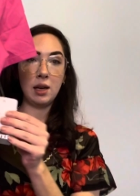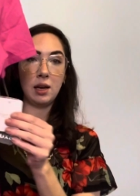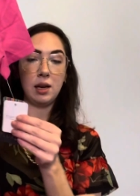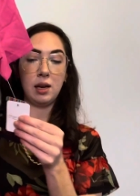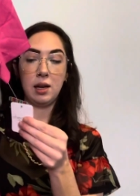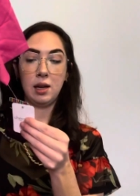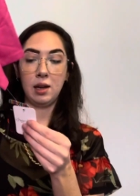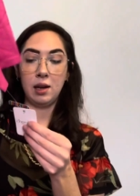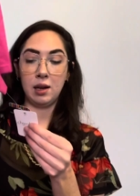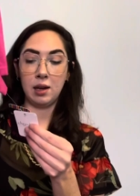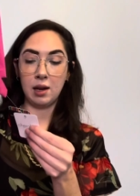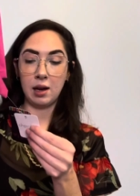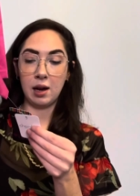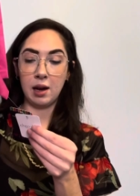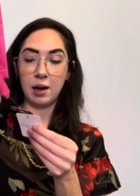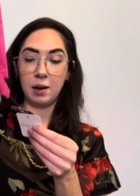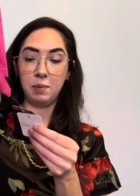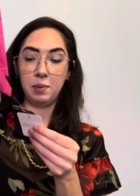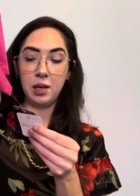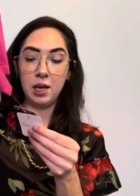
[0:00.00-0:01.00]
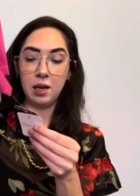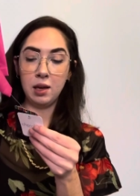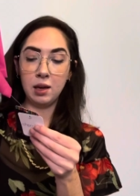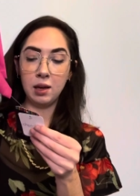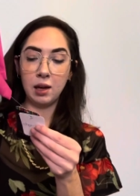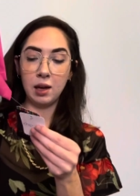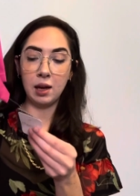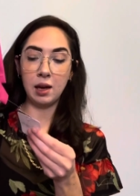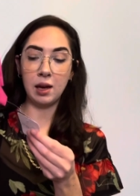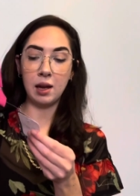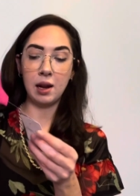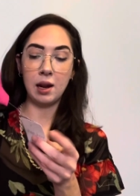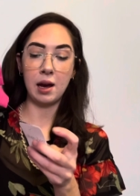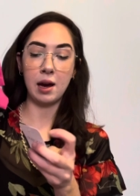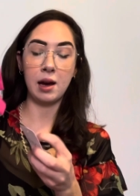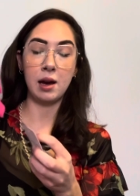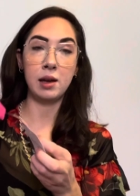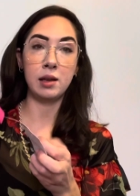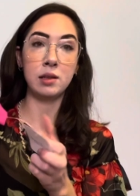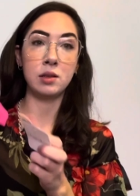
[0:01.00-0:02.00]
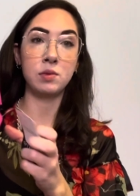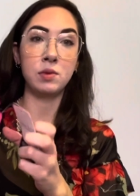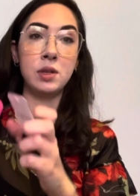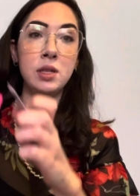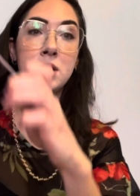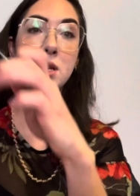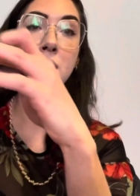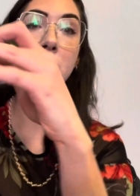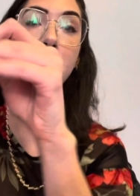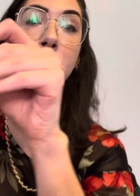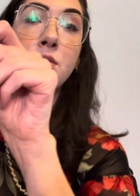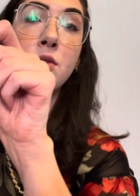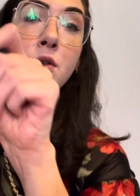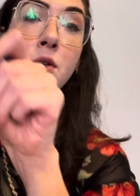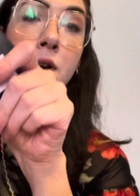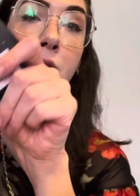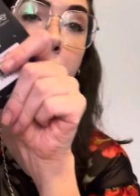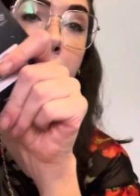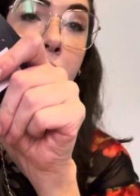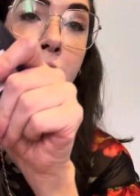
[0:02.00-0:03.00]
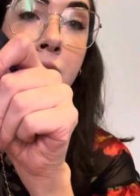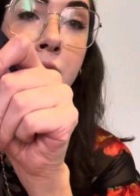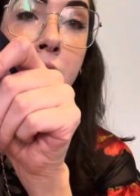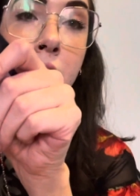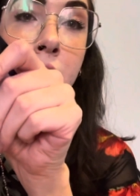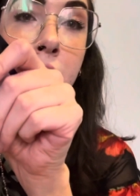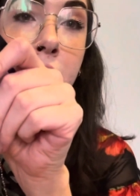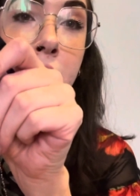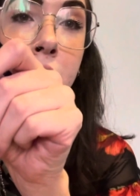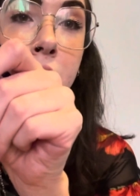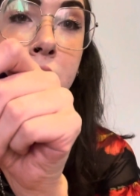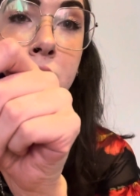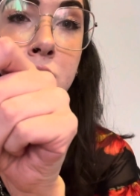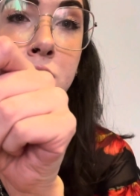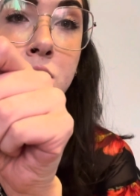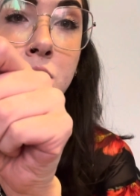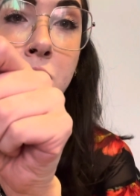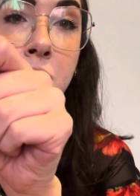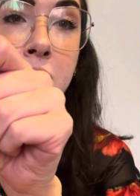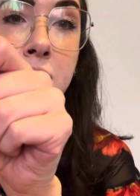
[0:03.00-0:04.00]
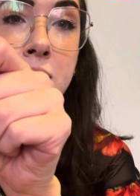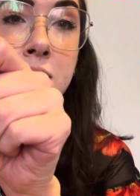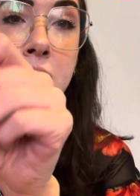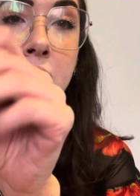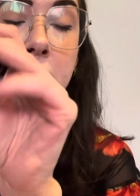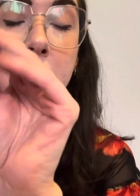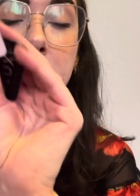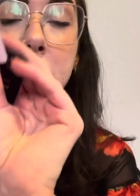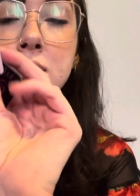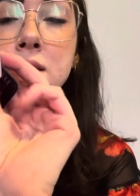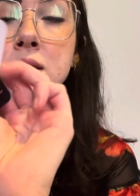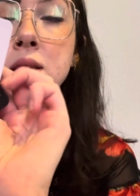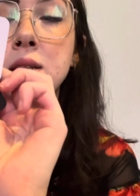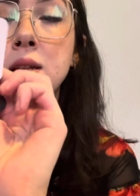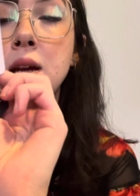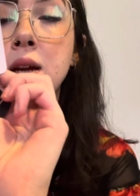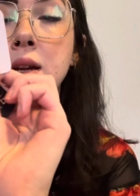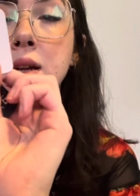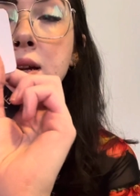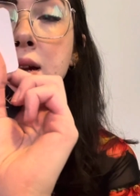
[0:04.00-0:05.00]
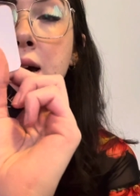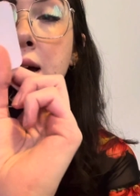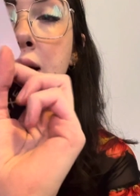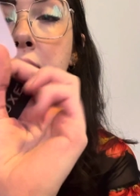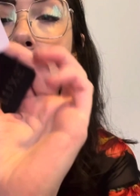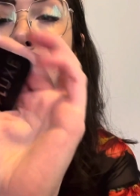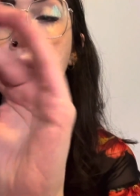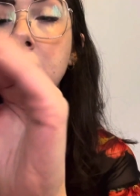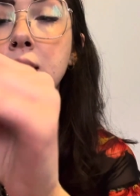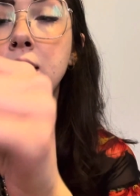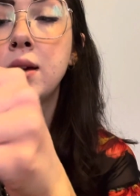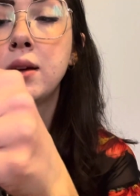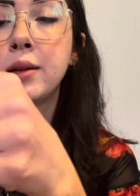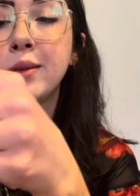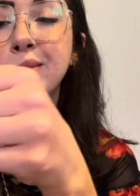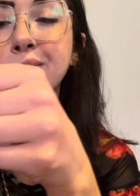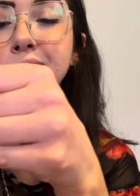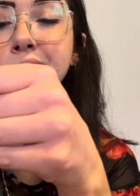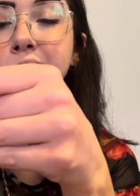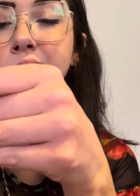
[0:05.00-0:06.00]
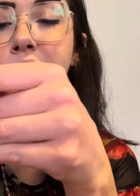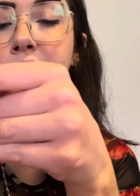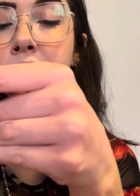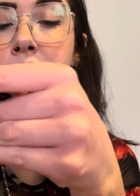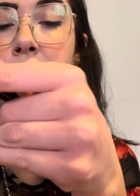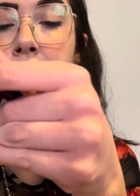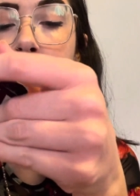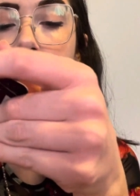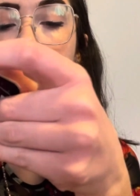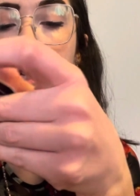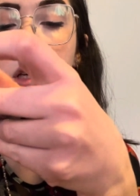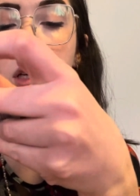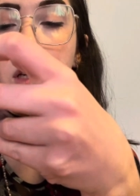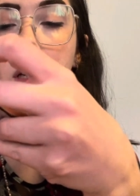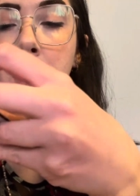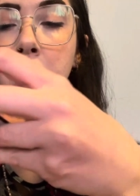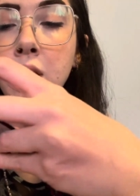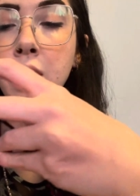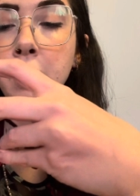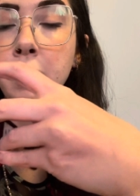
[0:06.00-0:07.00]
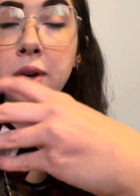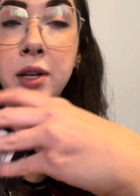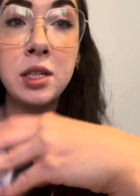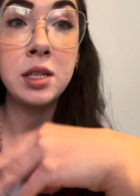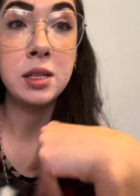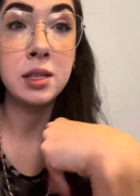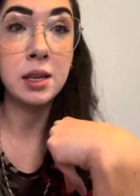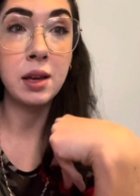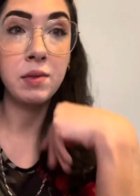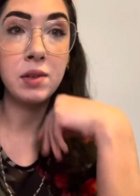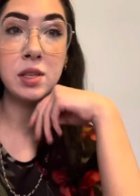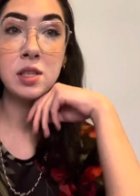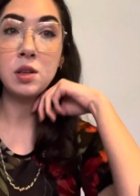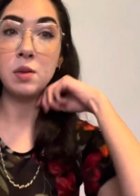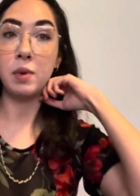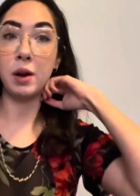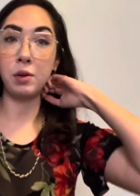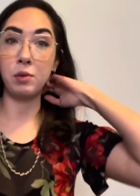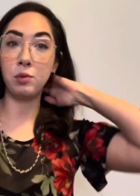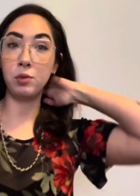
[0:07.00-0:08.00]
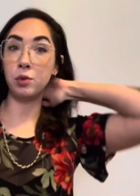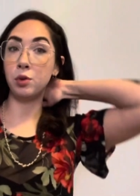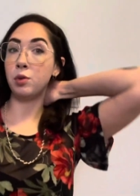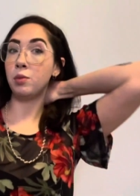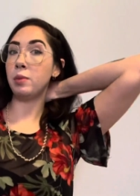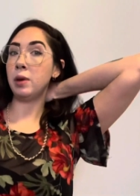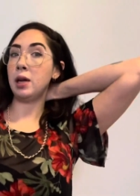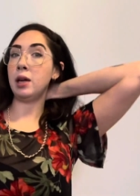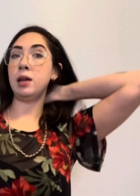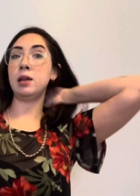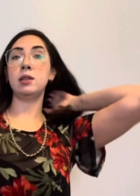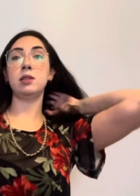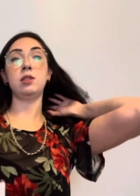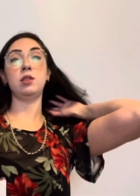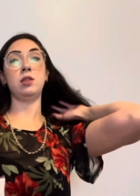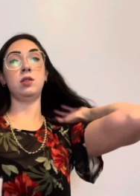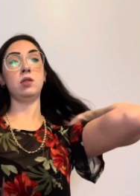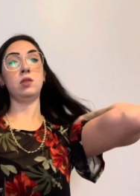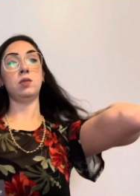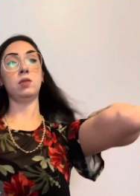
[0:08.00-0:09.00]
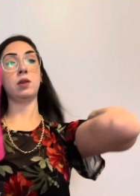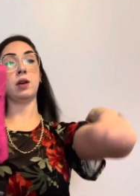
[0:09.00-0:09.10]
In hot pink, it has retail for $26.99. I might just give this to my roommate to